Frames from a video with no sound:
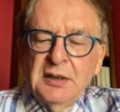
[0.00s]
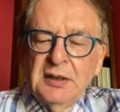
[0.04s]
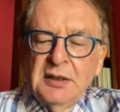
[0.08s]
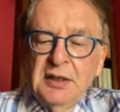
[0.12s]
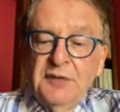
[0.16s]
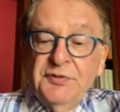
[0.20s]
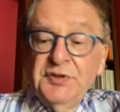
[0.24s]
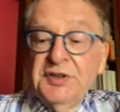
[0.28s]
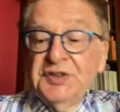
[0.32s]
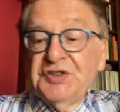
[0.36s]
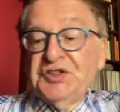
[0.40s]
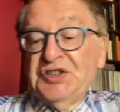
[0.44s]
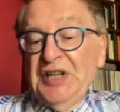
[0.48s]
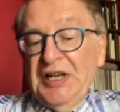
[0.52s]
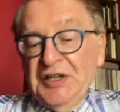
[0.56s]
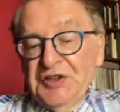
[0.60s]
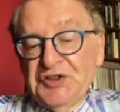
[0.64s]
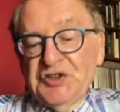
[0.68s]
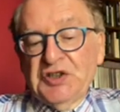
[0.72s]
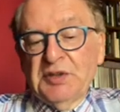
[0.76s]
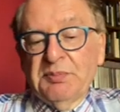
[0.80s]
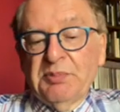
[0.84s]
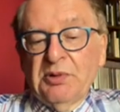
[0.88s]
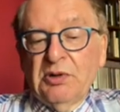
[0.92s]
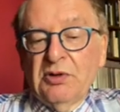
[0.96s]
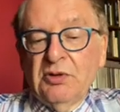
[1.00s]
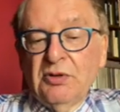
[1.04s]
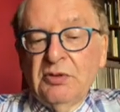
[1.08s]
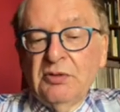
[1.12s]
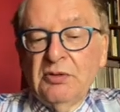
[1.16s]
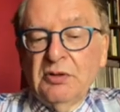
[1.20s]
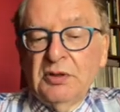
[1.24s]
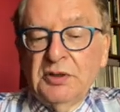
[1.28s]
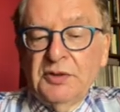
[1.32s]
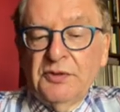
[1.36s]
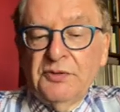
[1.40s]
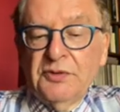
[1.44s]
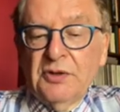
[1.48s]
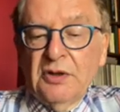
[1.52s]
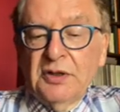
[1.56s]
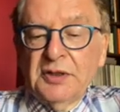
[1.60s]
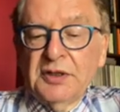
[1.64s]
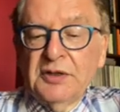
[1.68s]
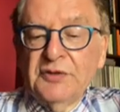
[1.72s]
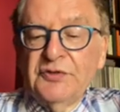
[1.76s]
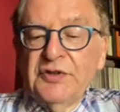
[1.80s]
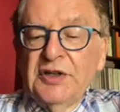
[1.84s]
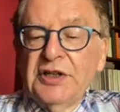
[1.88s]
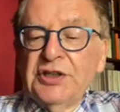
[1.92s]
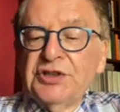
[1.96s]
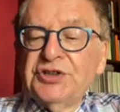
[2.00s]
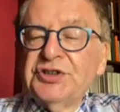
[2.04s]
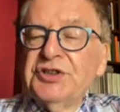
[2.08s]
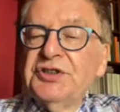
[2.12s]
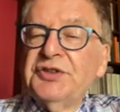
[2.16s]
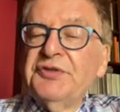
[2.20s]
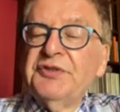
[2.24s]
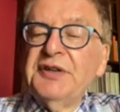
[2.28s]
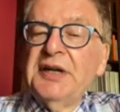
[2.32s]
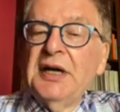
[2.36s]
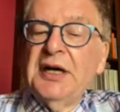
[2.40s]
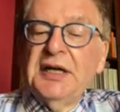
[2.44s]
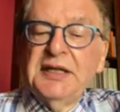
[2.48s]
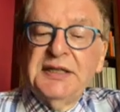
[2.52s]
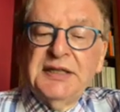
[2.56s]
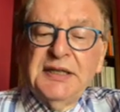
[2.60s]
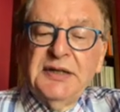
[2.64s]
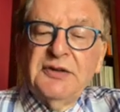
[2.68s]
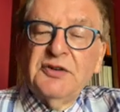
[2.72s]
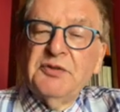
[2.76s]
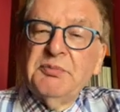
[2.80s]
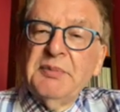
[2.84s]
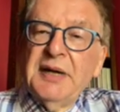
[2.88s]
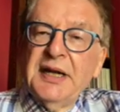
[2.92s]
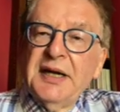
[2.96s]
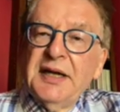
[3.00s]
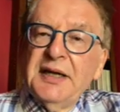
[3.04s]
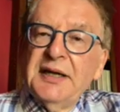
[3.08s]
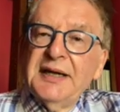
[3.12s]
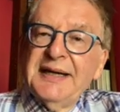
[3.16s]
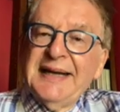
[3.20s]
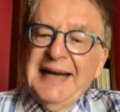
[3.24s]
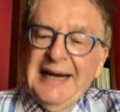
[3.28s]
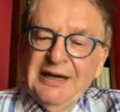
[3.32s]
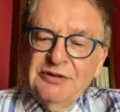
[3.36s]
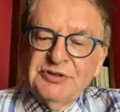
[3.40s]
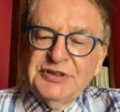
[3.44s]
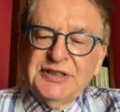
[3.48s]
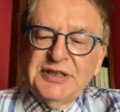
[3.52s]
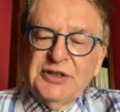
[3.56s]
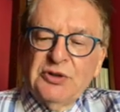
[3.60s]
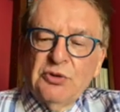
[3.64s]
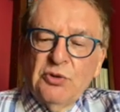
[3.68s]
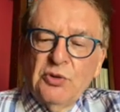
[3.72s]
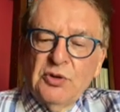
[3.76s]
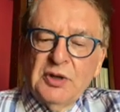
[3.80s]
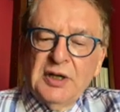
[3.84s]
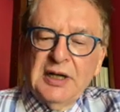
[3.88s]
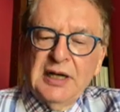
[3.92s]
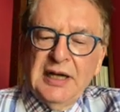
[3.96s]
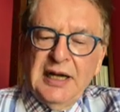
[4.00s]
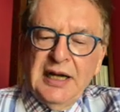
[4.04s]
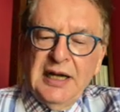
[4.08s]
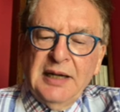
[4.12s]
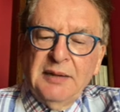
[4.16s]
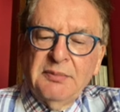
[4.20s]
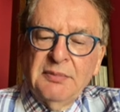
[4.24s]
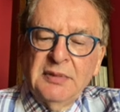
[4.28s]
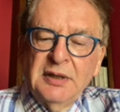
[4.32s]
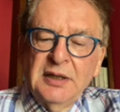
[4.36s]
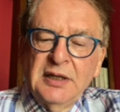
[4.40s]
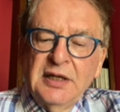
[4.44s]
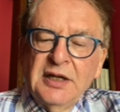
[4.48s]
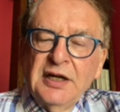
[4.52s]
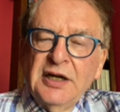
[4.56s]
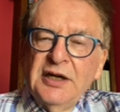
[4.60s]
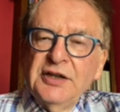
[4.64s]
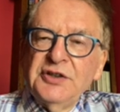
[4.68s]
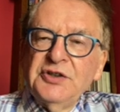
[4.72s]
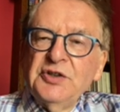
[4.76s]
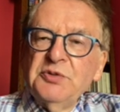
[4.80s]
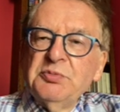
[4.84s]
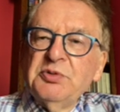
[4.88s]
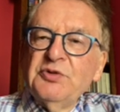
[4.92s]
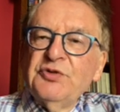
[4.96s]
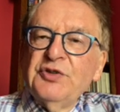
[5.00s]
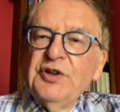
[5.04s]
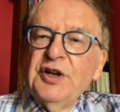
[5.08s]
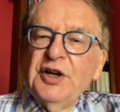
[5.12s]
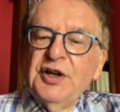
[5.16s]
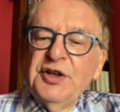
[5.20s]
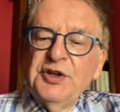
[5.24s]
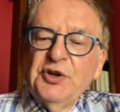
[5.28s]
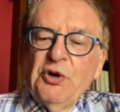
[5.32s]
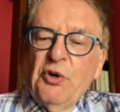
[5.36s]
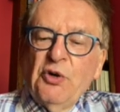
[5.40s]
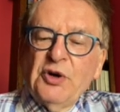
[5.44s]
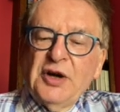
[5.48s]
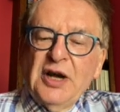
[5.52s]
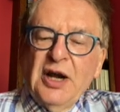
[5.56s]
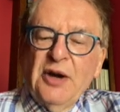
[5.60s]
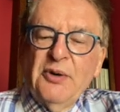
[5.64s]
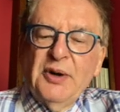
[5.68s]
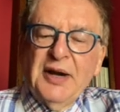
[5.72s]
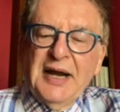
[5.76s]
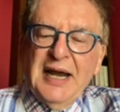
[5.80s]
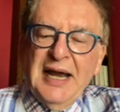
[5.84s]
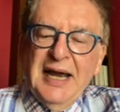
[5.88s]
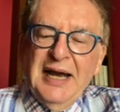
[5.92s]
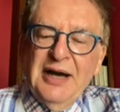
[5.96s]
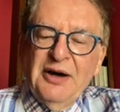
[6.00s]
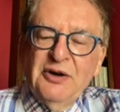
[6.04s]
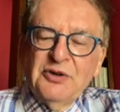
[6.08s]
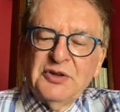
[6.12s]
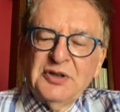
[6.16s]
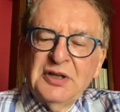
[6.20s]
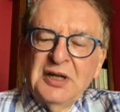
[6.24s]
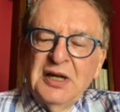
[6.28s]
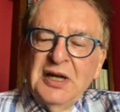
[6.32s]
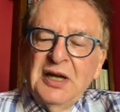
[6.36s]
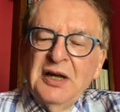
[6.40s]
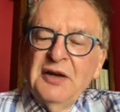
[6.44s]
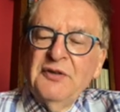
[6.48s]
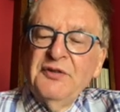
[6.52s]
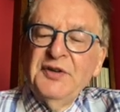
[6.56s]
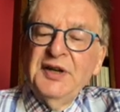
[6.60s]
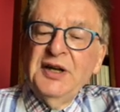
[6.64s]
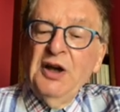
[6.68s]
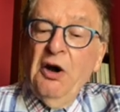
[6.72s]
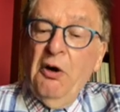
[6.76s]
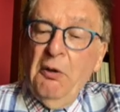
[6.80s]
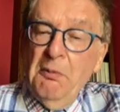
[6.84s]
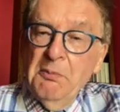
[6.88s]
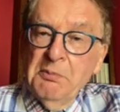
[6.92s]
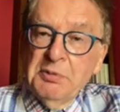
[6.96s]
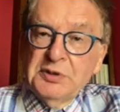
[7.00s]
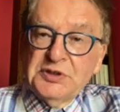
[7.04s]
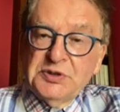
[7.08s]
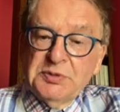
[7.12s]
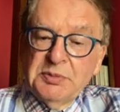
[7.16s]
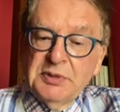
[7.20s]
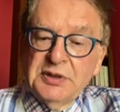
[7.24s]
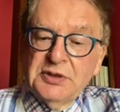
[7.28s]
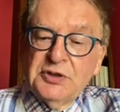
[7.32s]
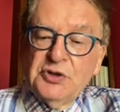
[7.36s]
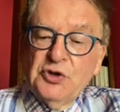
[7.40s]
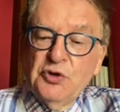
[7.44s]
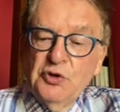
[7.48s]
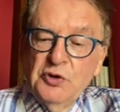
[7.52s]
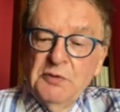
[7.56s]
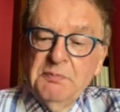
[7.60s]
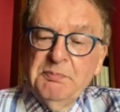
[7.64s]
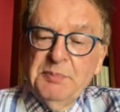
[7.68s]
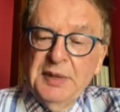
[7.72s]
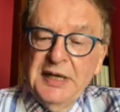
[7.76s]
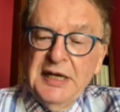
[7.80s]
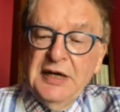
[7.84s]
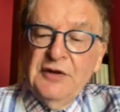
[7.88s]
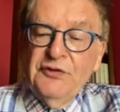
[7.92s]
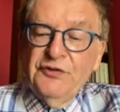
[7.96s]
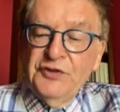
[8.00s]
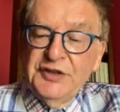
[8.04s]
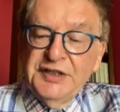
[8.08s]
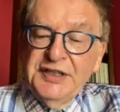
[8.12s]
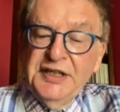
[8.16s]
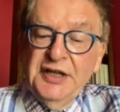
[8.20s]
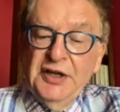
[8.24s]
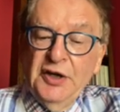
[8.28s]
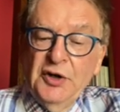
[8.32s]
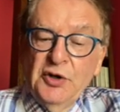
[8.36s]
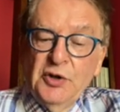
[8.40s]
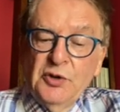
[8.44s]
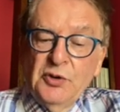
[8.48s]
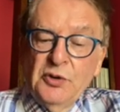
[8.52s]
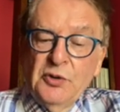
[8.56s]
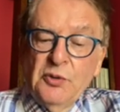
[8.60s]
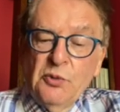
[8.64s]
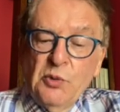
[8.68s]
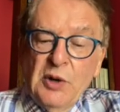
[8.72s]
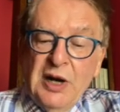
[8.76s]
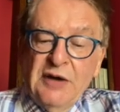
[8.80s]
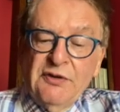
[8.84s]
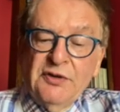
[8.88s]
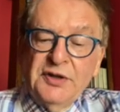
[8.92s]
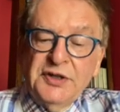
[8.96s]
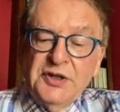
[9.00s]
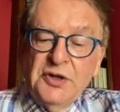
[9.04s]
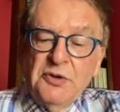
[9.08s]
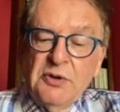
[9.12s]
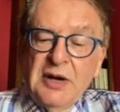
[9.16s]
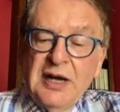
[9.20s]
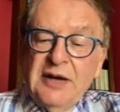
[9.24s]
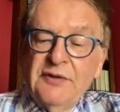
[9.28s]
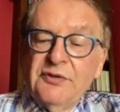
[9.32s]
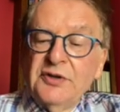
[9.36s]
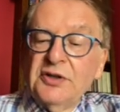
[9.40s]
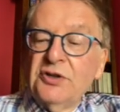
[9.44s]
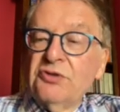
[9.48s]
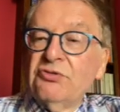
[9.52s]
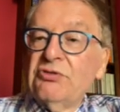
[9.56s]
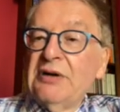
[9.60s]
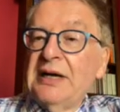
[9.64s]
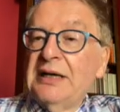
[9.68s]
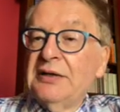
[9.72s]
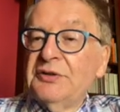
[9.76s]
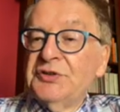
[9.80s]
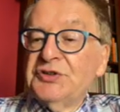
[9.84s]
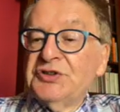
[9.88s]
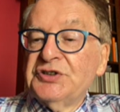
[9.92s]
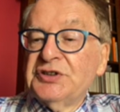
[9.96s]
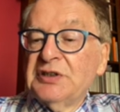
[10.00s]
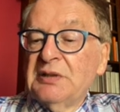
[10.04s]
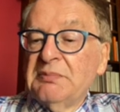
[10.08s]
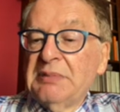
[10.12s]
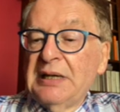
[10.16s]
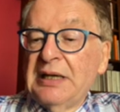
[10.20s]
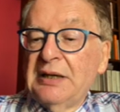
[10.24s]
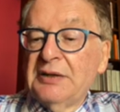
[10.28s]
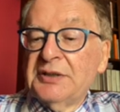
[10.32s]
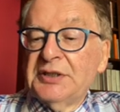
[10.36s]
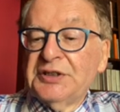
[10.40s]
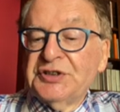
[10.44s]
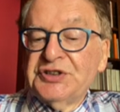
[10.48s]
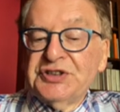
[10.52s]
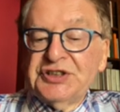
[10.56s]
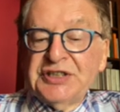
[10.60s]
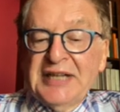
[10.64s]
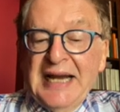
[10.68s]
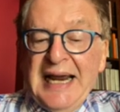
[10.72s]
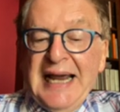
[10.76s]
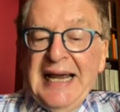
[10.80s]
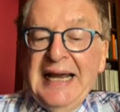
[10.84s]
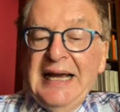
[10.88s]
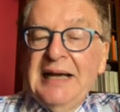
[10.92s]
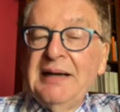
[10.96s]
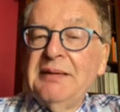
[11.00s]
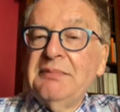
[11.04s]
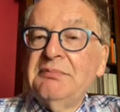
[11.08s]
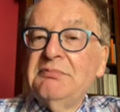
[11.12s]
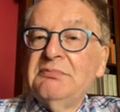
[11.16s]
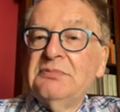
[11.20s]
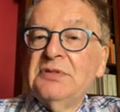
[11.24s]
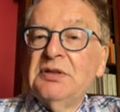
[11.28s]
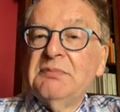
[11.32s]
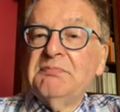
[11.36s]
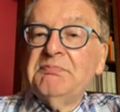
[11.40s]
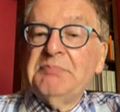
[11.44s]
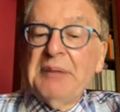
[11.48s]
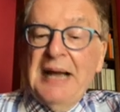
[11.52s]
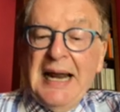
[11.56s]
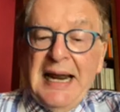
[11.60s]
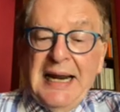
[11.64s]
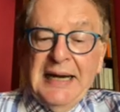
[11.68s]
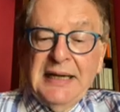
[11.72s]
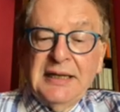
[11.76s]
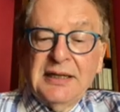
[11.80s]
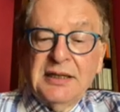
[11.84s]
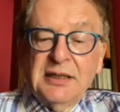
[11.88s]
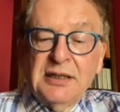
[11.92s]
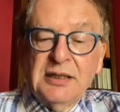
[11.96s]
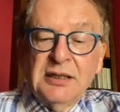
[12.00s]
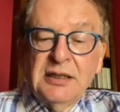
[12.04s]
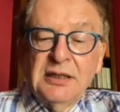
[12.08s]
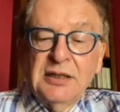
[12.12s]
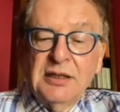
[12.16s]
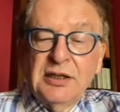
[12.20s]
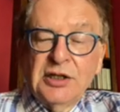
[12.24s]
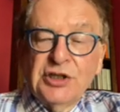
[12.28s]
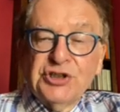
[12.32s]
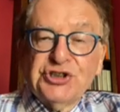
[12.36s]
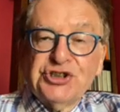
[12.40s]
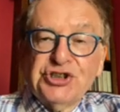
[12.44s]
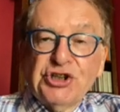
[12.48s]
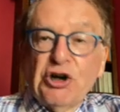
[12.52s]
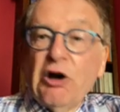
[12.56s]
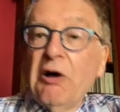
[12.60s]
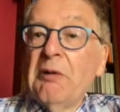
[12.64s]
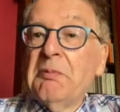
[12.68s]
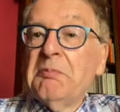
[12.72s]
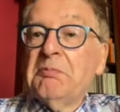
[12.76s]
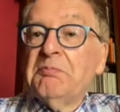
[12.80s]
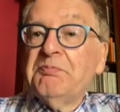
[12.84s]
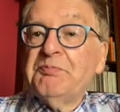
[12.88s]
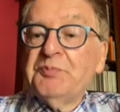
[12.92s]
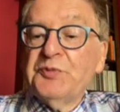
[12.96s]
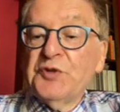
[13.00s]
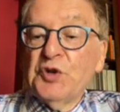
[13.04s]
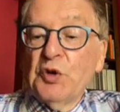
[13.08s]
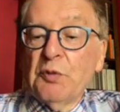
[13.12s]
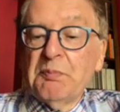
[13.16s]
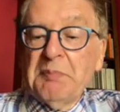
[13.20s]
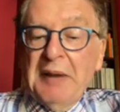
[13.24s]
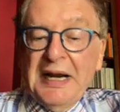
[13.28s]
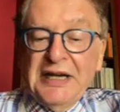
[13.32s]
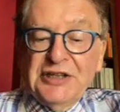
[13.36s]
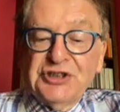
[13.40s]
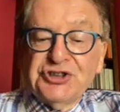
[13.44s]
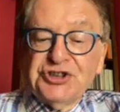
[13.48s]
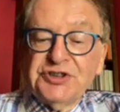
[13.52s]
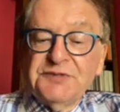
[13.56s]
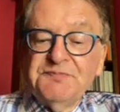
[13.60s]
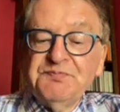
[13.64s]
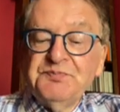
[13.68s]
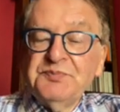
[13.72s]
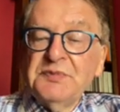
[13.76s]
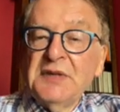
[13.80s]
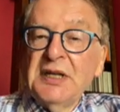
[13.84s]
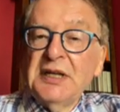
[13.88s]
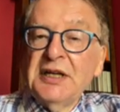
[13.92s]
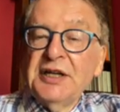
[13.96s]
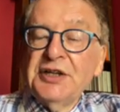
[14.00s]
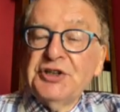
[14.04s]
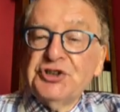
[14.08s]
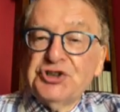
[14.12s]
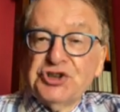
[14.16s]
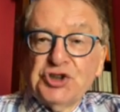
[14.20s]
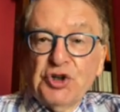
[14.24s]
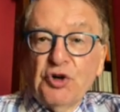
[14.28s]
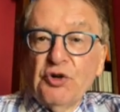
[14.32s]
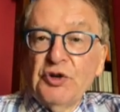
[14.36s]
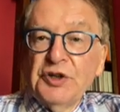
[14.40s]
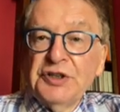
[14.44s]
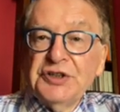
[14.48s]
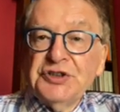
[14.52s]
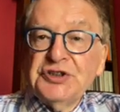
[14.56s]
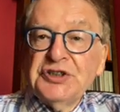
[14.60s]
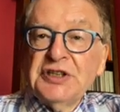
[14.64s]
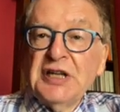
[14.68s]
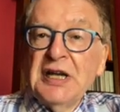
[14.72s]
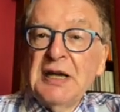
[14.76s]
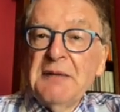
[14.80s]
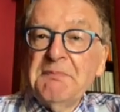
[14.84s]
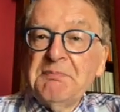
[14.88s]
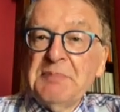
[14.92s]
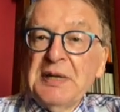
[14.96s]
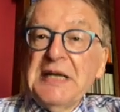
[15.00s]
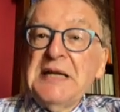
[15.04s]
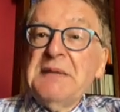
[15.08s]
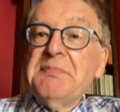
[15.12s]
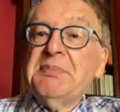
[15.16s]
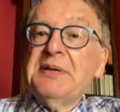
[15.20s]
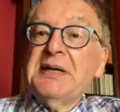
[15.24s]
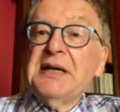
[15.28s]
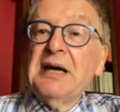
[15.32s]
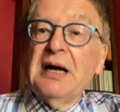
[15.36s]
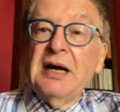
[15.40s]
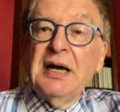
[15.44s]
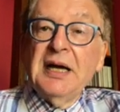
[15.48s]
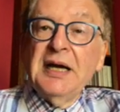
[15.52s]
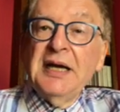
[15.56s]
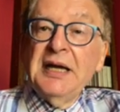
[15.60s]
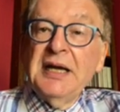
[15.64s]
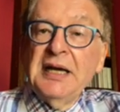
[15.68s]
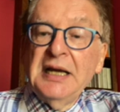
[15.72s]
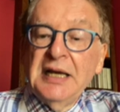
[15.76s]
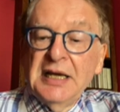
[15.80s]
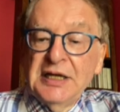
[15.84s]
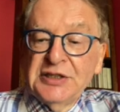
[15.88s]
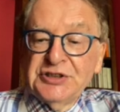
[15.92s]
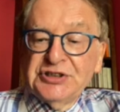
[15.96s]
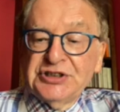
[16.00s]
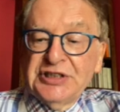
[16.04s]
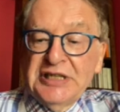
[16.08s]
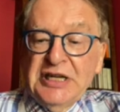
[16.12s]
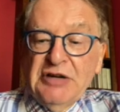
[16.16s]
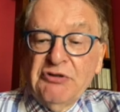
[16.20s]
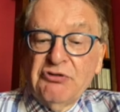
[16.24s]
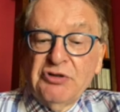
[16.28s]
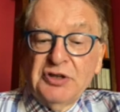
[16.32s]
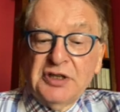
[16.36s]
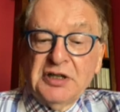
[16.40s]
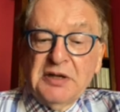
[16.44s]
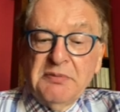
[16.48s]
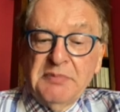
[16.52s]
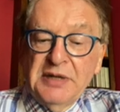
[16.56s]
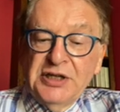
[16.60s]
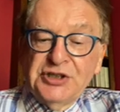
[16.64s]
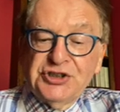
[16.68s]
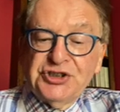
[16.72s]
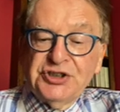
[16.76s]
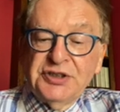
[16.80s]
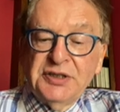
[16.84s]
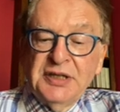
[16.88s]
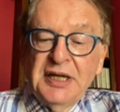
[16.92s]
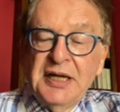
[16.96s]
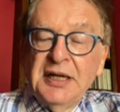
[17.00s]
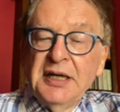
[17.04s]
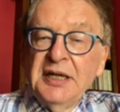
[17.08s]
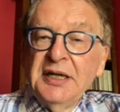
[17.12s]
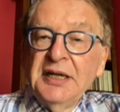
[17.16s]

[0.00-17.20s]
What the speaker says: If you're sensible, you've got an aversion to the idea of making a county court claim, and you prefer not going out, the Ombudsman could be for you, whether you have a grouse about a scam, a bank, a shop, your pension, insurance, PPI, secret commission,